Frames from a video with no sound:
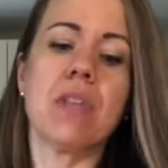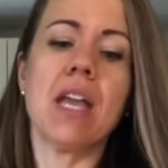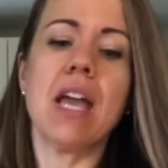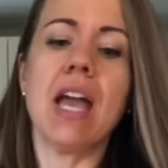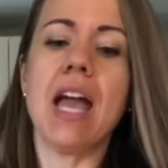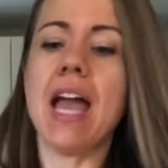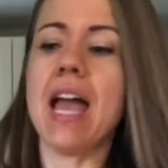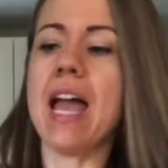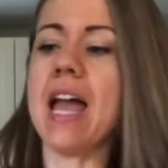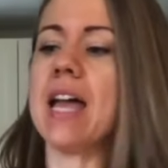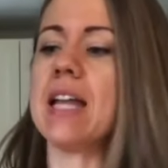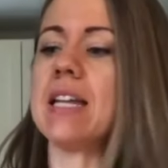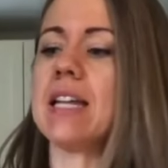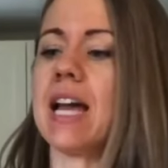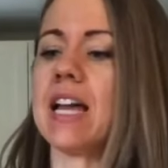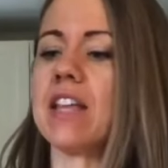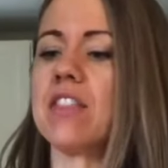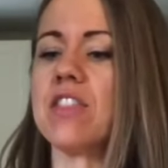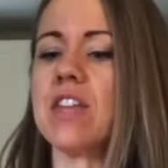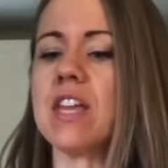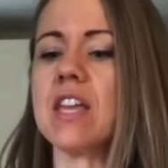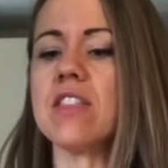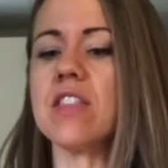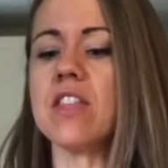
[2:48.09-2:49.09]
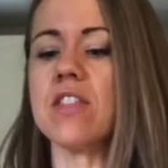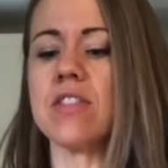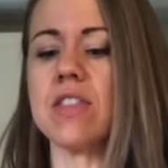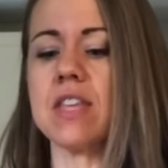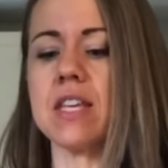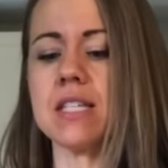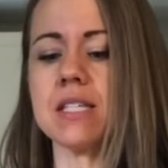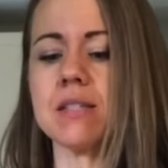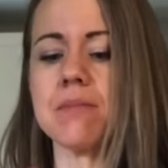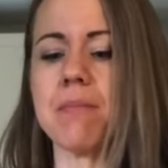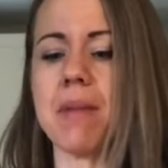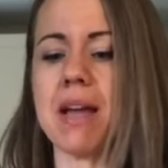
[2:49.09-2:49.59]
And I think that
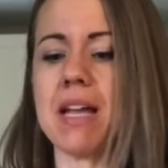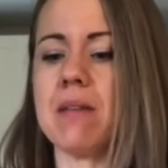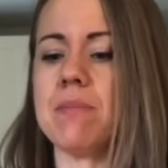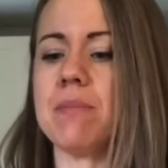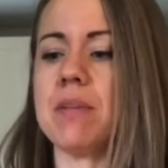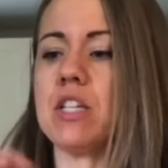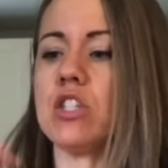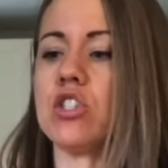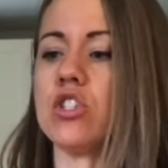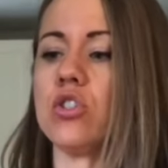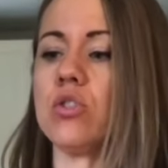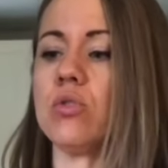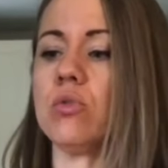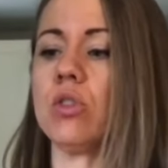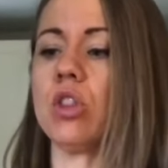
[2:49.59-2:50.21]
this might be too